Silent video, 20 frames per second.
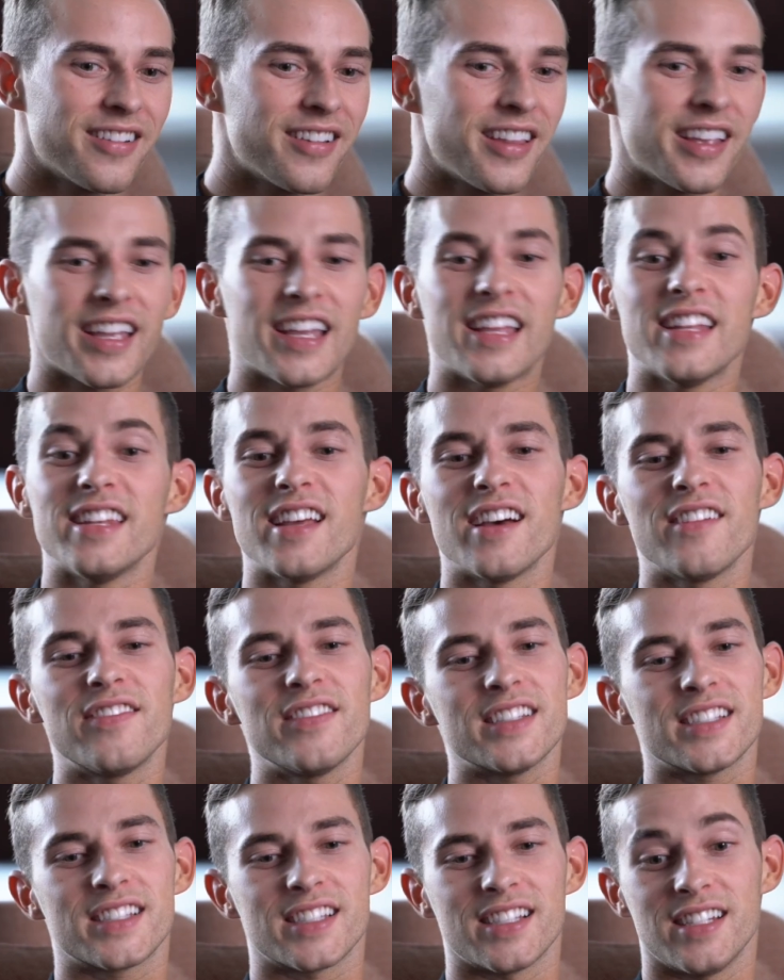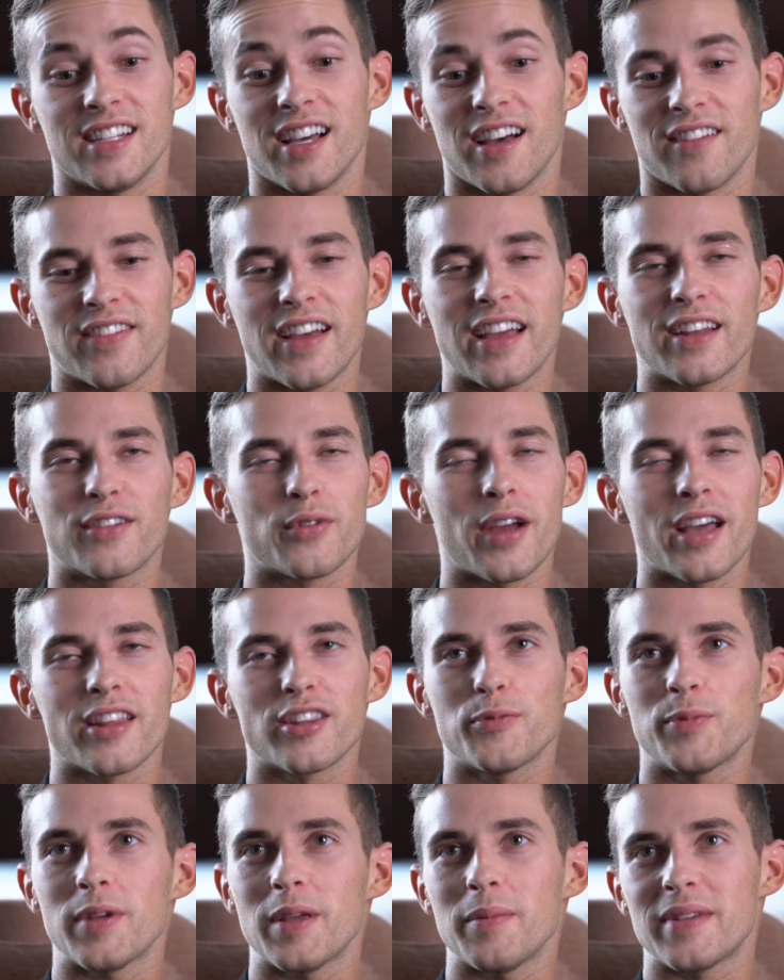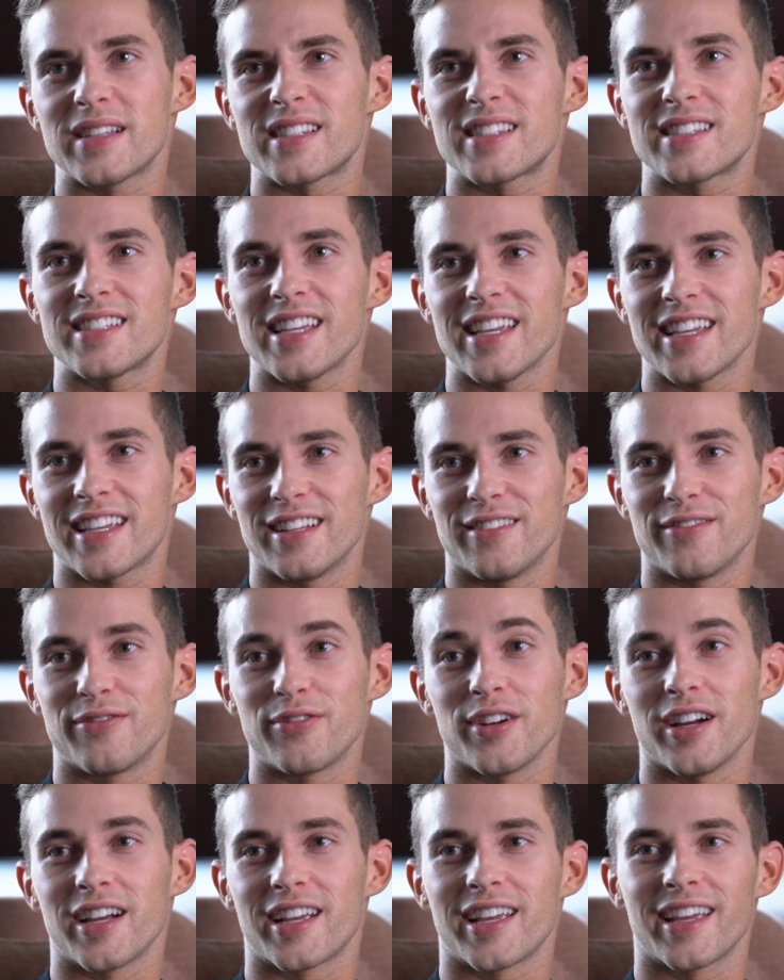you're like, enough is enough. I'd rather be mistaken for a